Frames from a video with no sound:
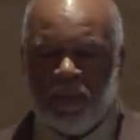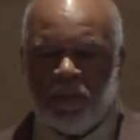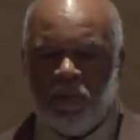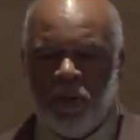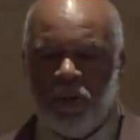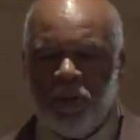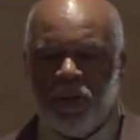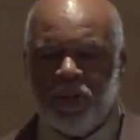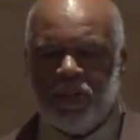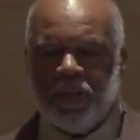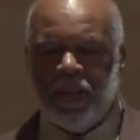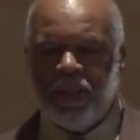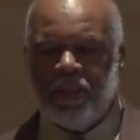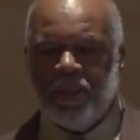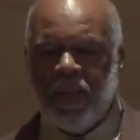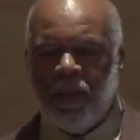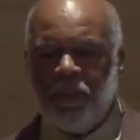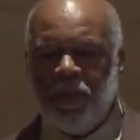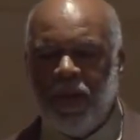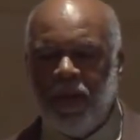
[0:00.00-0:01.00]
is quoted as saying,
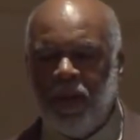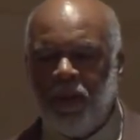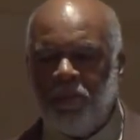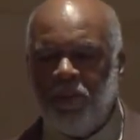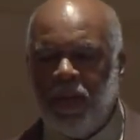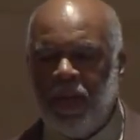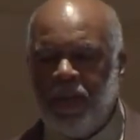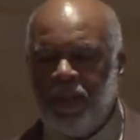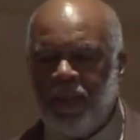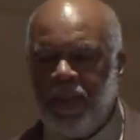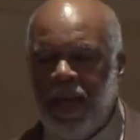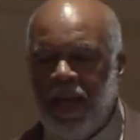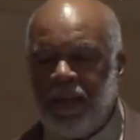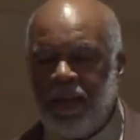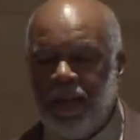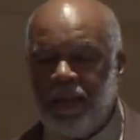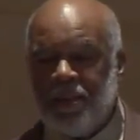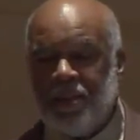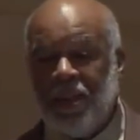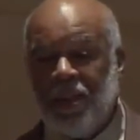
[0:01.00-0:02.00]
"Tell me how a man died
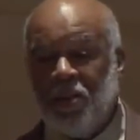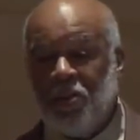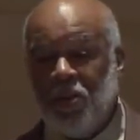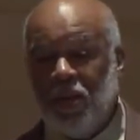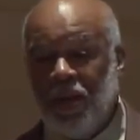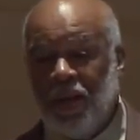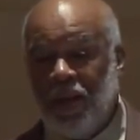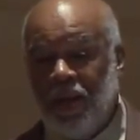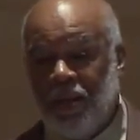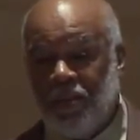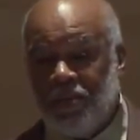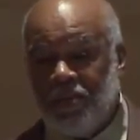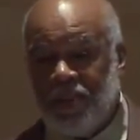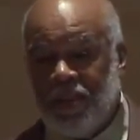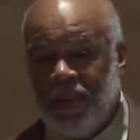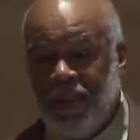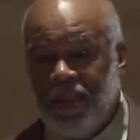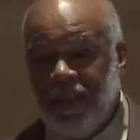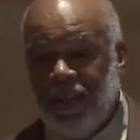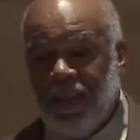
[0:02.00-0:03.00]
and I'll tell you where he lived."
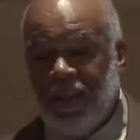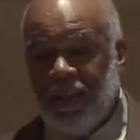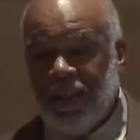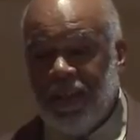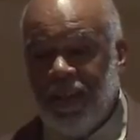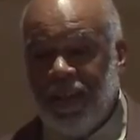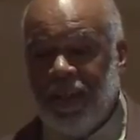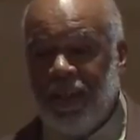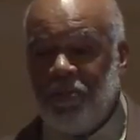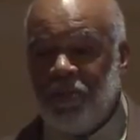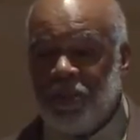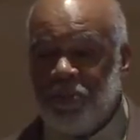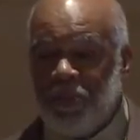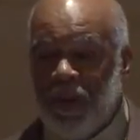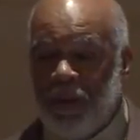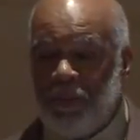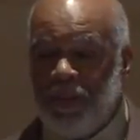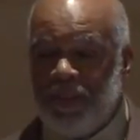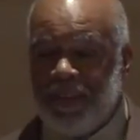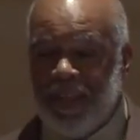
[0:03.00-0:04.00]
He was
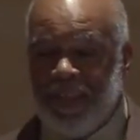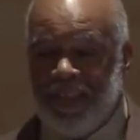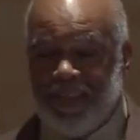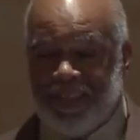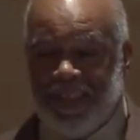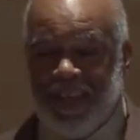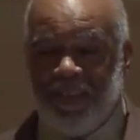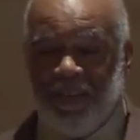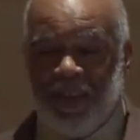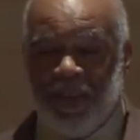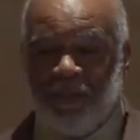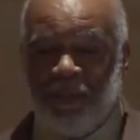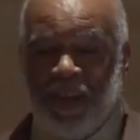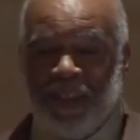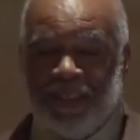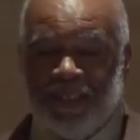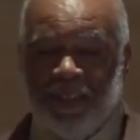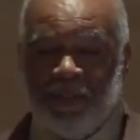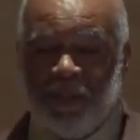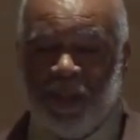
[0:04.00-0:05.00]
probably saying the same thing
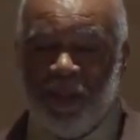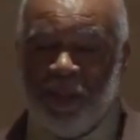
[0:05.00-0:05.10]
about zip